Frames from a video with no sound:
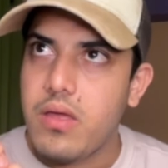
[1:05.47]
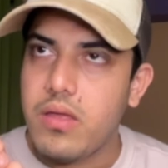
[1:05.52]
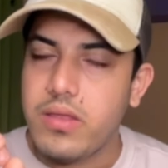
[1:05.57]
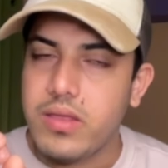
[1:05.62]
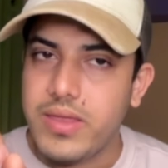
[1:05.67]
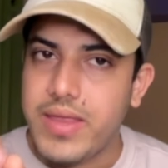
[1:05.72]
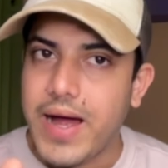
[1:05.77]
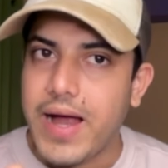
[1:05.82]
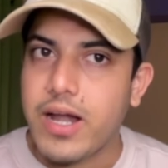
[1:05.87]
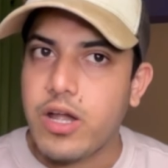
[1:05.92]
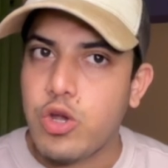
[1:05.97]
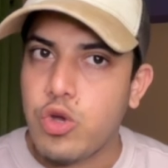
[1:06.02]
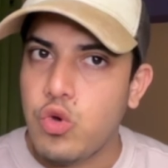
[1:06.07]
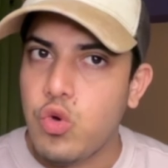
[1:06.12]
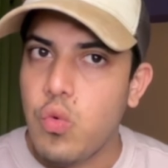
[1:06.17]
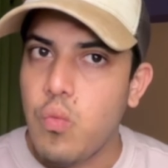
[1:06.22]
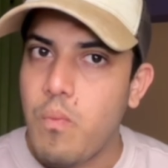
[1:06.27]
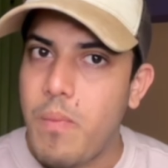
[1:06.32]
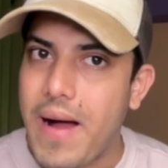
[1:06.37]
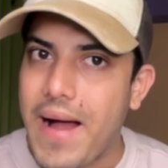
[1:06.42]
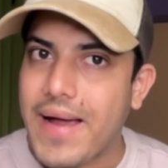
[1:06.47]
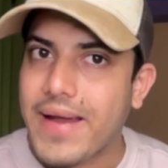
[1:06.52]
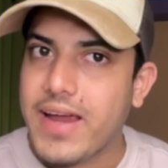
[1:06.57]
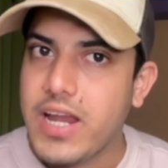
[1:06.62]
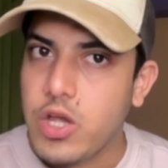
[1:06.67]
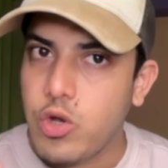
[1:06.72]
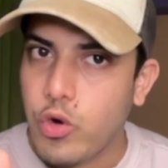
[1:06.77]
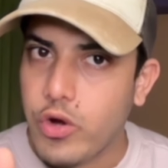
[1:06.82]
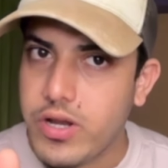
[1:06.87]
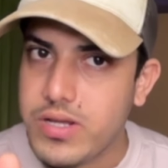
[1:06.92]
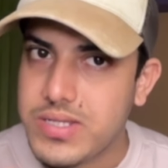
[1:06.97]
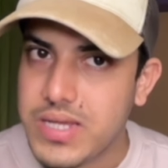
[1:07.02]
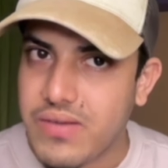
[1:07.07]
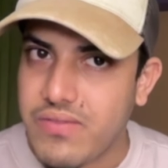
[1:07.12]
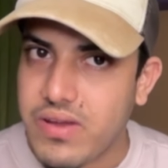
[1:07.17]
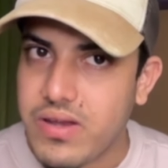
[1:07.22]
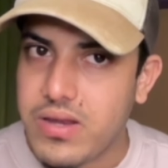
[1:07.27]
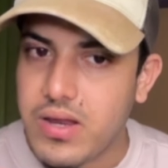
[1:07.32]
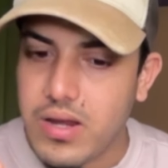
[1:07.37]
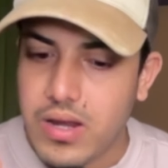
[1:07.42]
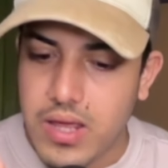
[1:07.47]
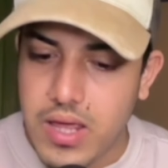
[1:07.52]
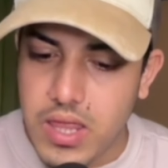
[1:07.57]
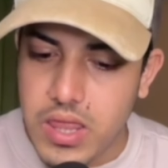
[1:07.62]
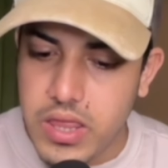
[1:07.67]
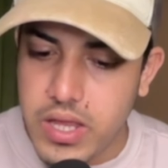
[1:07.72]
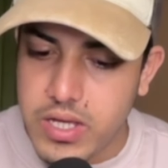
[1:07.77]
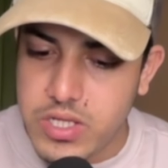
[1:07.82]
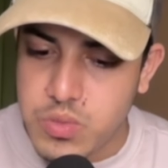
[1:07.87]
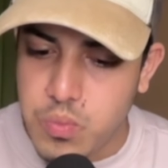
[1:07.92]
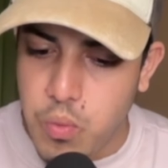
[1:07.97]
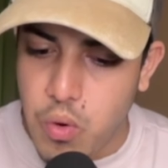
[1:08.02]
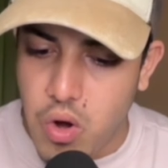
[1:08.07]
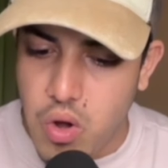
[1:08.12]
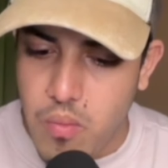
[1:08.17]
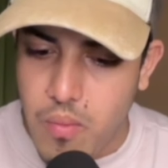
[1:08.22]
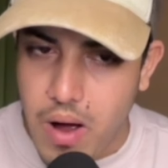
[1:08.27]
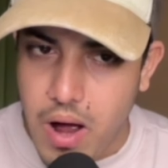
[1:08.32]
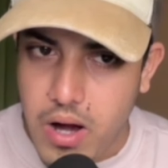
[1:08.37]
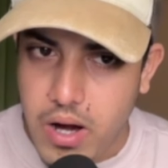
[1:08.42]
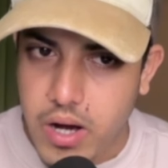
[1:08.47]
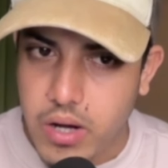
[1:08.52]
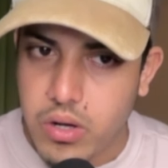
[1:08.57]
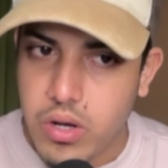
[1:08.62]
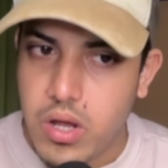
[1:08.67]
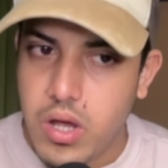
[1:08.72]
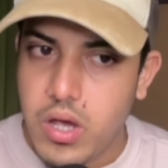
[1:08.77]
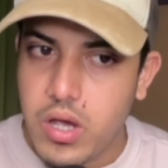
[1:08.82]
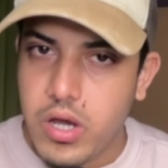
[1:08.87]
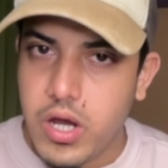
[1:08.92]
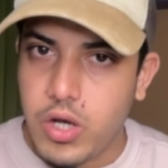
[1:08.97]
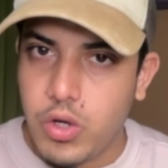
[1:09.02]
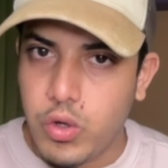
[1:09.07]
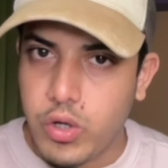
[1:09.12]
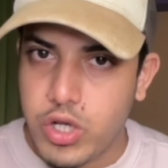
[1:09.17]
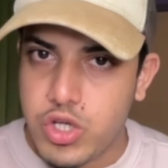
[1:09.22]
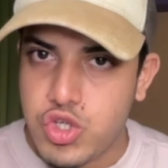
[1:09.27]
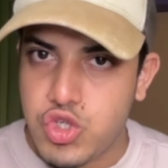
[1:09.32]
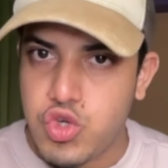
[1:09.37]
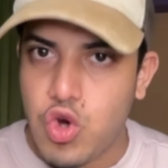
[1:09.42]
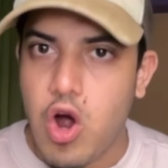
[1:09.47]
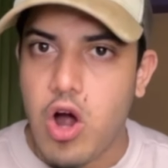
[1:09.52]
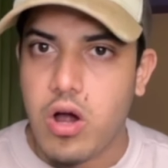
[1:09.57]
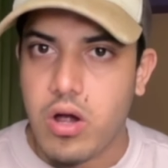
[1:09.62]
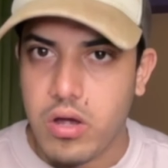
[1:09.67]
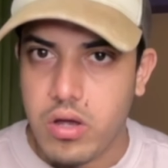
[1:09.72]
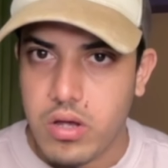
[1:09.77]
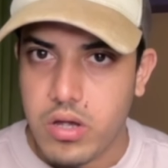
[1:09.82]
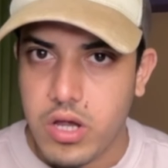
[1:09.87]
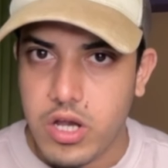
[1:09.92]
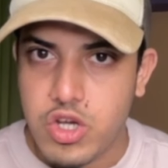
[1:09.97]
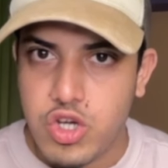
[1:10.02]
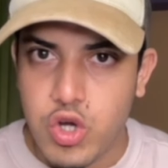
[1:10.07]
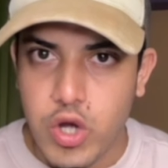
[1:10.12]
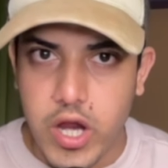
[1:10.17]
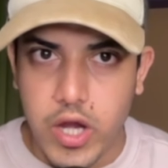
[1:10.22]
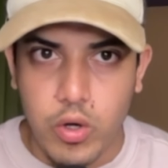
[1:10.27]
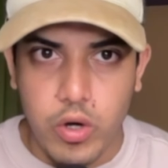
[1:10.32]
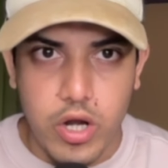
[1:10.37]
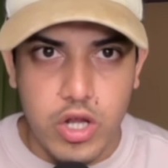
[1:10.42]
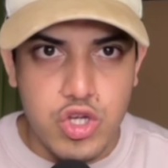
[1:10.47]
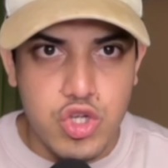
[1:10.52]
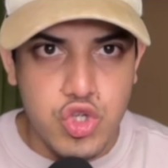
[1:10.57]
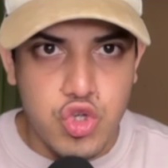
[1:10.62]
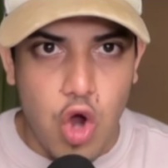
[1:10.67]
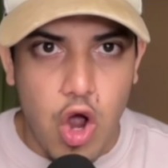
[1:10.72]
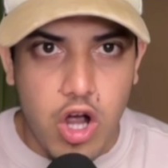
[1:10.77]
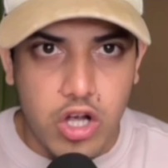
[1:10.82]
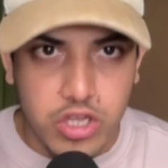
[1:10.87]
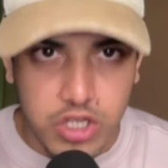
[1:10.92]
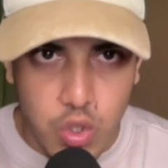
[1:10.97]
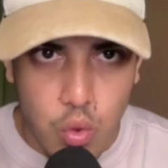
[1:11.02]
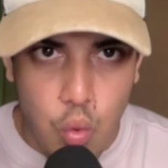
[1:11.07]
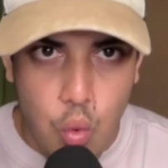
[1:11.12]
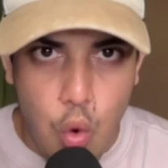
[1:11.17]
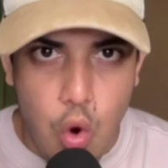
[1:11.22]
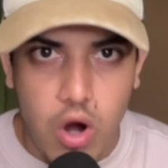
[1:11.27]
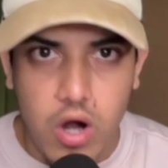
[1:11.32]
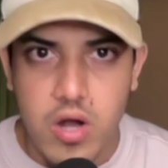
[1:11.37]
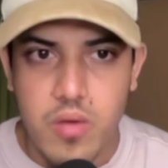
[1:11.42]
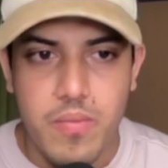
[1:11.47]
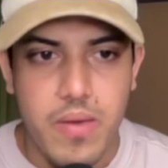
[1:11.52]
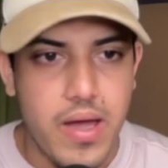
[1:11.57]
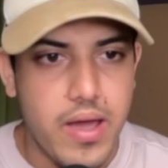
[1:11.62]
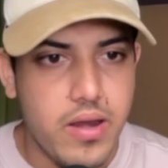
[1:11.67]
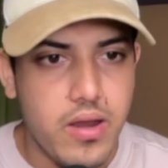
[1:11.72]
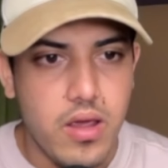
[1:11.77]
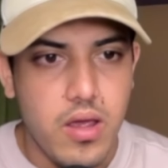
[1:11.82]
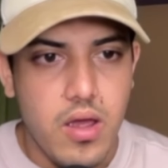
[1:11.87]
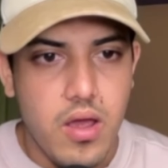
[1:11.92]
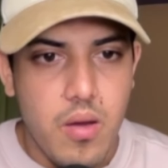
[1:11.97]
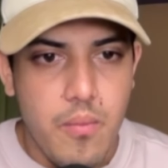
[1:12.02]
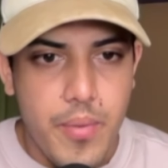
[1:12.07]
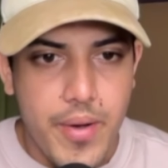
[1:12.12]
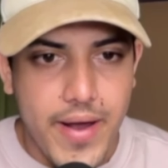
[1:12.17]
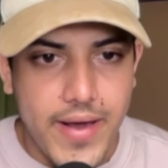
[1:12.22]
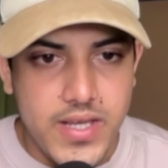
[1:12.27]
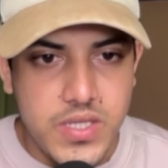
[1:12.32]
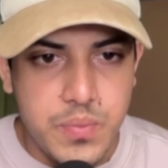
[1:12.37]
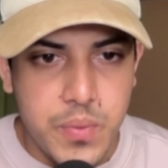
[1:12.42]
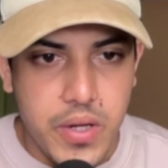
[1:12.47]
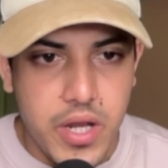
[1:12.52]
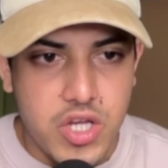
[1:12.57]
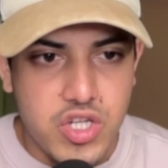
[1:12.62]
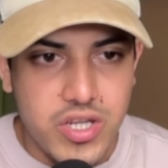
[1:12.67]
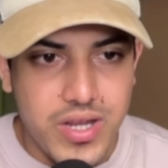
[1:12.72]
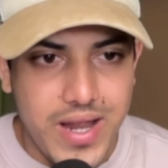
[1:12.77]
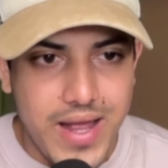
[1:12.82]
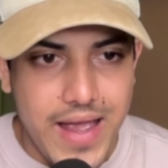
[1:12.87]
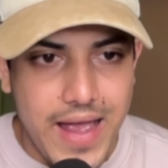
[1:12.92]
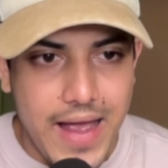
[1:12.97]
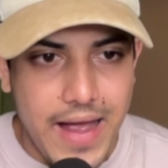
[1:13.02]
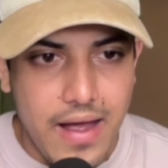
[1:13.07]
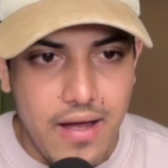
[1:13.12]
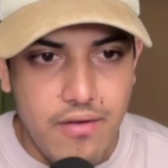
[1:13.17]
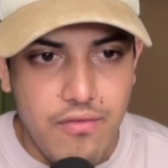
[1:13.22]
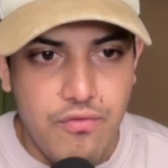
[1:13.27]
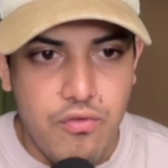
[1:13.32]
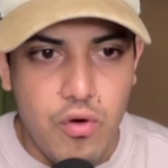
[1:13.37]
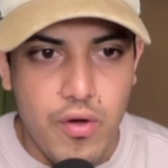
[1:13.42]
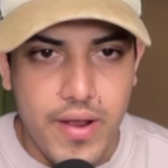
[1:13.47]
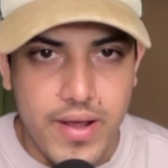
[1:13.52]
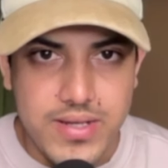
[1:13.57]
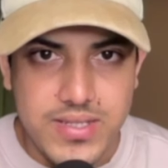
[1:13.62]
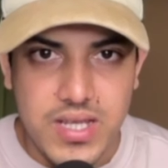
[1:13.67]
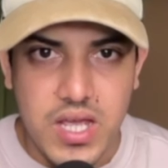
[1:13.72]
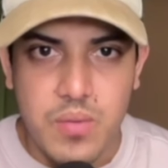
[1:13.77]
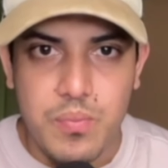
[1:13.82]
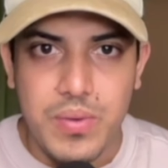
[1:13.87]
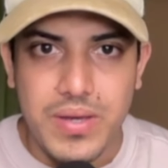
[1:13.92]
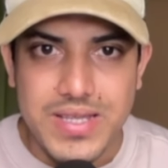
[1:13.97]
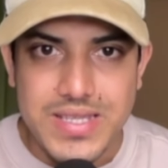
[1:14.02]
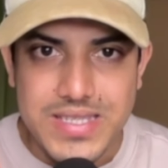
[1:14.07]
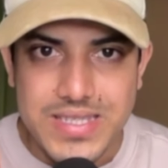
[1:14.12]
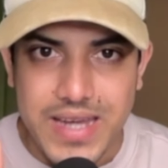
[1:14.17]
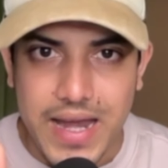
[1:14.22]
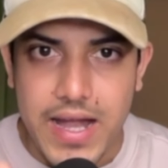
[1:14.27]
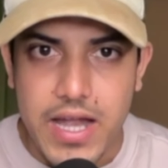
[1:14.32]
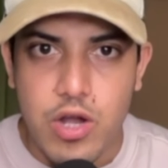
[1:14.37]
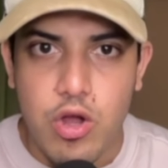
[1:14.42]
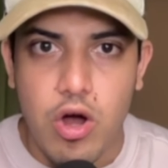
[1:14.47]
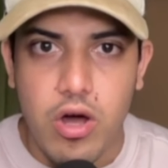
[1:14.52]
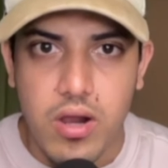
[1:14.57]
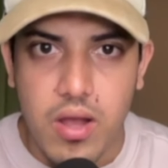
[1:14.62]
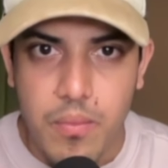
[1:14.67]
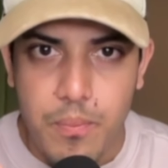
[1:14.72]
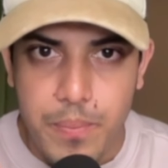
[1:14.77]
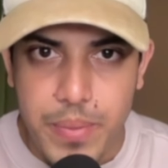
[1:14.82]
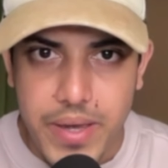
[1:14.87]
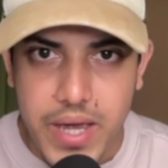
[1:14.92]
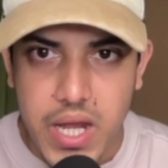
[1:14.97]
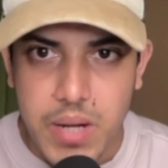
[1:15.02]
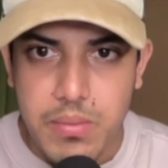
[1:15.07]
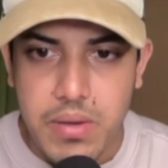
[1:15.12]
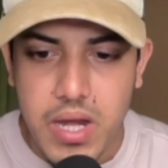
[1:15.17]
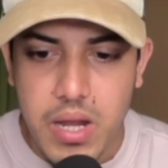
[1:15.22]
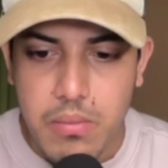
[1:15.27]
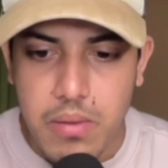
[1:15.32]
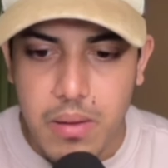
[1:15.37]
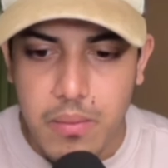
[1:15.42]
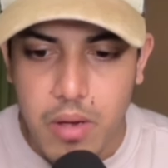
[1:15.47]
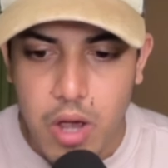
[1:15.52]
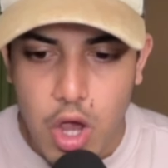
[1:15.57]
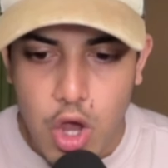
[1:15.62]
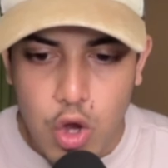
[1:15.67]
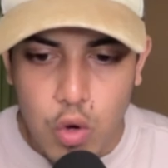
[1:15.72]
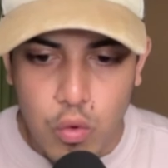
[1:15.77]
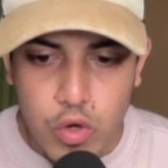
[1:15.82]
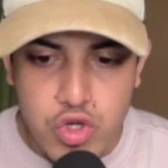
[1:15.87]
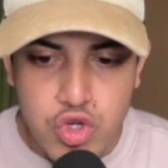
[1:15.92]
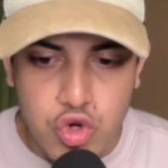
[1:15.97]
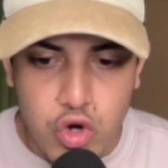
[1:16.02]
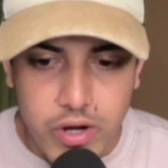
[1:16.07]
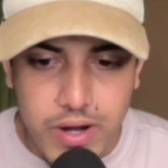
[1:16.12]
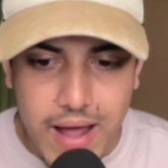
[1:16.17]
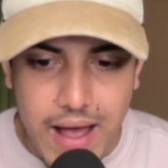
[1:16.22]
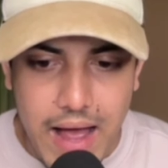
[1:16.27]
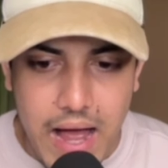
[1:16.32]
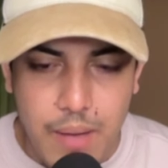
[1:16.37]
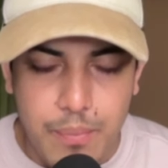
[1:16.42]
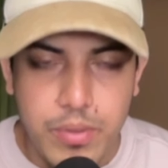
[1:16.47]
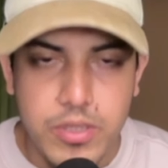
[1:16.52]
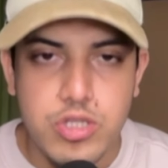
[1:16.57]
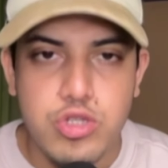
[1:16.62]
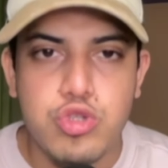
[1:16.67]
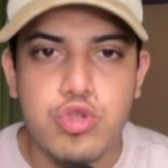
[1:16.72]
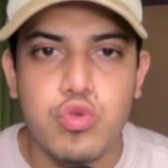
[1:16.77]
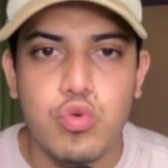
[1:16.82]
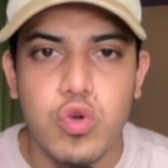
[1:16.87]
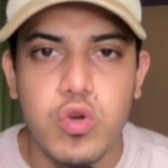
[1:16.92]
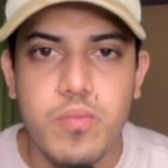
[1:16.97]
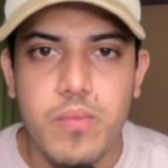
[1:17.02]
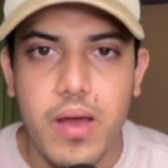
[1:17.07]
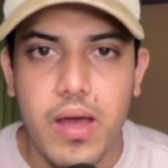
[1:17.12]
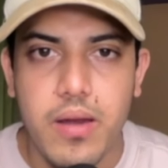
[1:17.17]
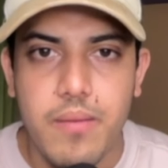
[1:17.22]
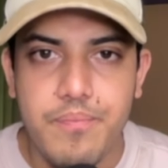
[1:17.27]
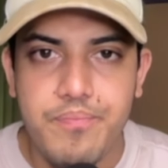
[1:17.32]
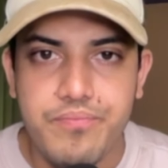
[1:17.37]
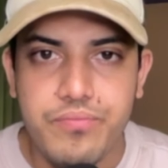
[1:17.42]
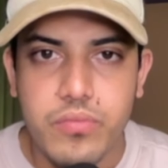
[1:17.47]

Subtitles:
That too back in 2017 in this bull market. It's gonna shock the world, man. Price prediction I have for XRP is $10 bare minimum, which gonna happen soon, man.